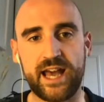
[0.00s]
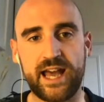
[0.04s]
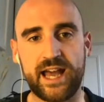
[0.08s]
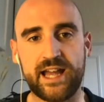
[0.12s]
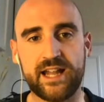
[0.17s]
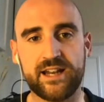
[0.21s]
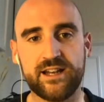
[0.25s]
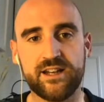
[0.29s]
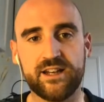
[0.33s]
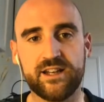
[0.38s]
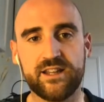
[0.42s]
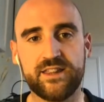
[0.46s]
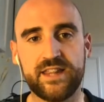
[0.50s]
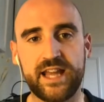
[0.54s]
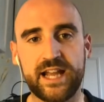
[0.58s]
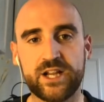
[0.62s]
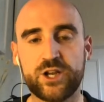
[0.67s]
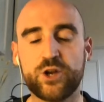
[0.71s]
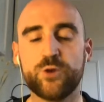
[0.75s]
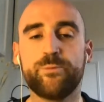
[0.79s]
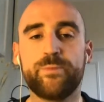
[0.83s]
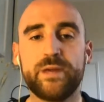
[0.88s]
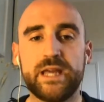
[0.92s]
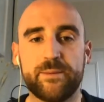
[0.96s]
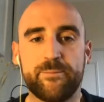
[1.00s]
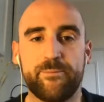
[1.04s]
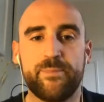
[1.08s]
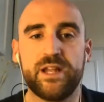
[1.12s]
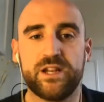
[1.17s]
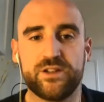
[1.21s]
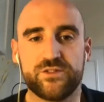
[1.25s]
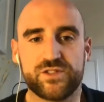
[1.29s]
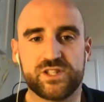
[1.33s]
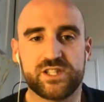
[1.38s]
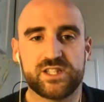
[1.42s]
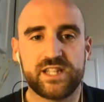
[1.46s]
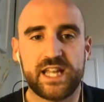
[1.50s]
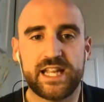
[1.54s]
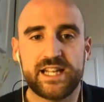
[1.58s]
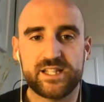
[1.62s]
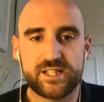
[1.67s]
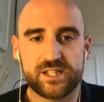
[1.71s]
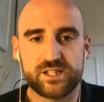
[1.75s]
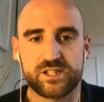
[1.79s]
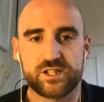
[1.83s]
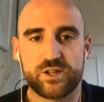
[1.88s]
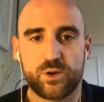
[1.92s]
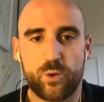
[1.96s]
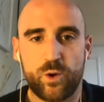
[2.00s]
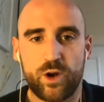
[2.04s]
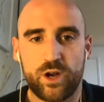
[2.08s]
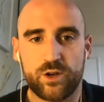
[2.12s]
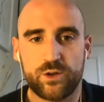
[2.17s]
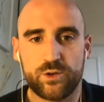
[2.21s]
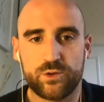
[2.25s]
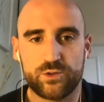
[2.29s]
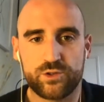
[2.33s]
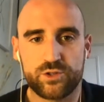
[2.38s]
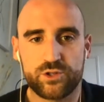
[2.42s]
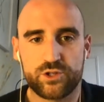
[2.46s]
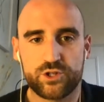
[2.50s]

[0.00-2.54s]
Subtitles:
and there could be a bit of status quo